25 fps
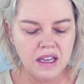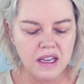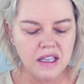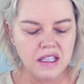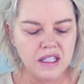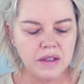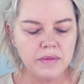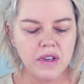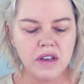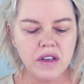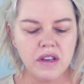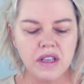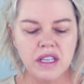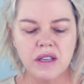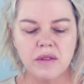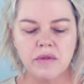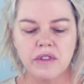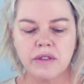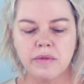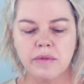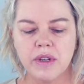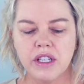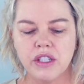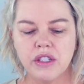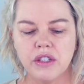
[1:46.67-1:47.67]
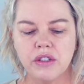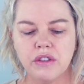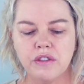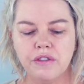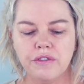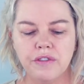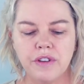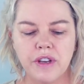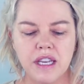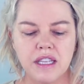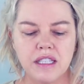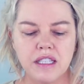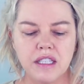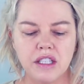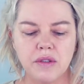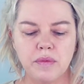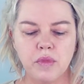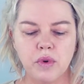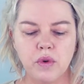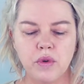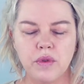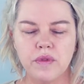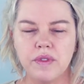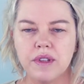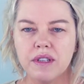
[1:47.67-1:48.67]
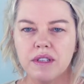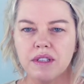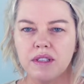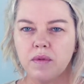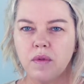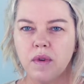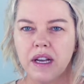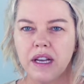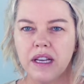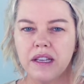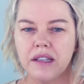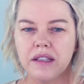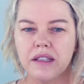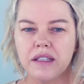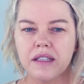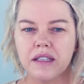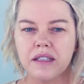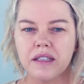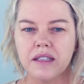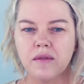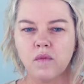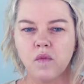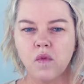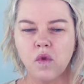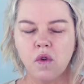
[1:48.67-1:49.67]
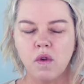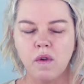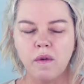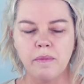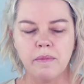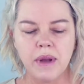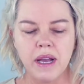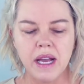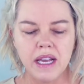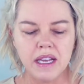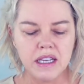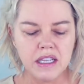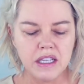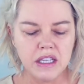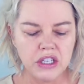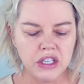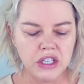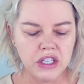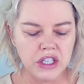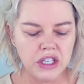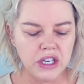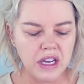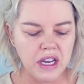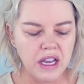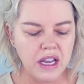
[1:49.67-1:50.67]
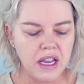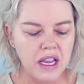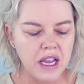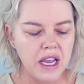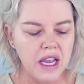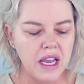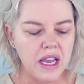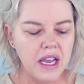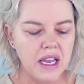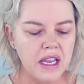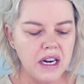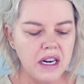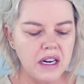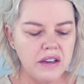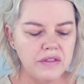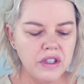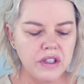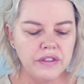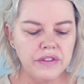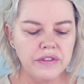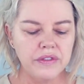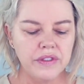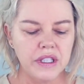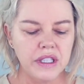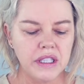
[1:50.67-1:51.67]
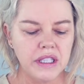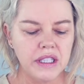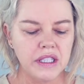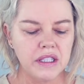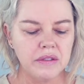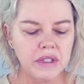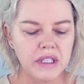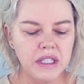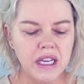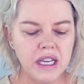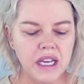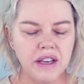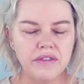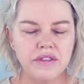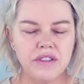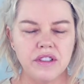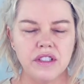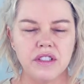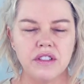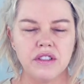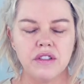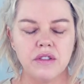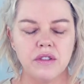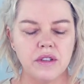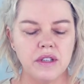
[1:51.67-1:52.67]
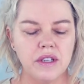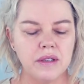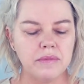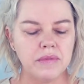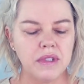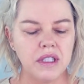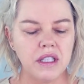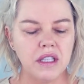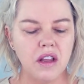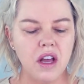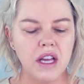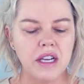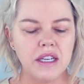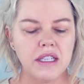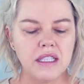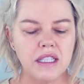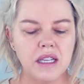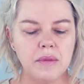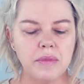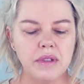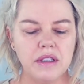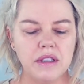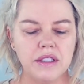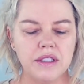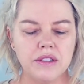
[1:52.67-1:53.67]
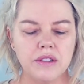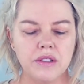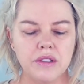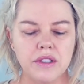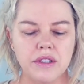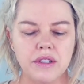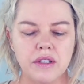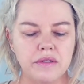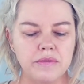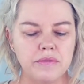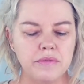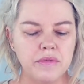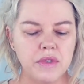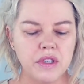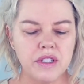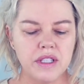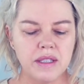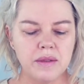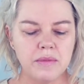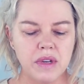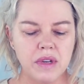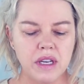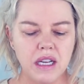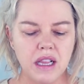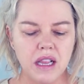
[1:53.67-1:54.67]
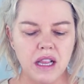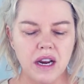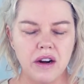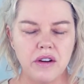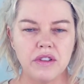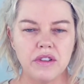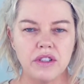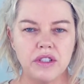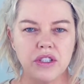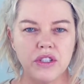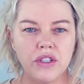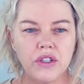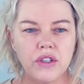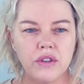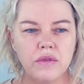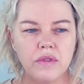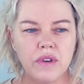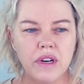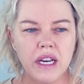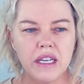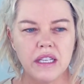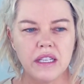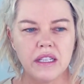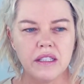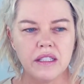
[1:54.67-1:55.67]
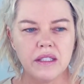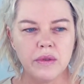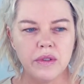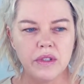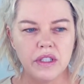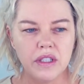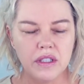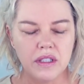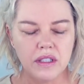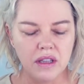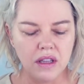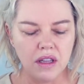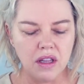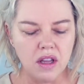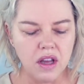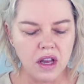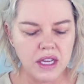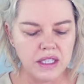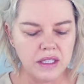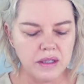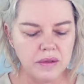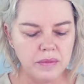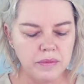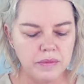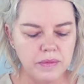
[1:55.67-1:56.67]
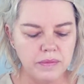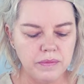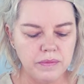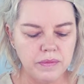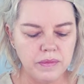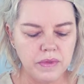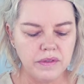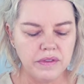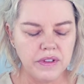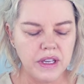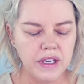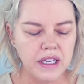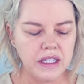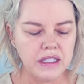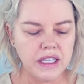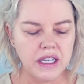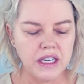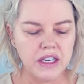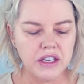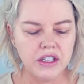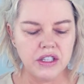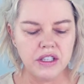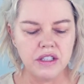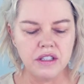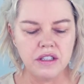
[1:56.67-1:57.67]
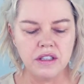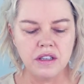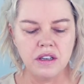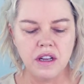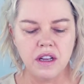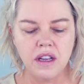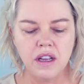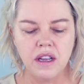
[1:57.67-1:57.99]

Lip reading: So I'm going in with my Too Faced Born This Way. This is in Warm Beige. And I've got a feeling I'm going to have to lighten it up a little, so I'm using my Clarins True Radiance, which is a lighter foundation.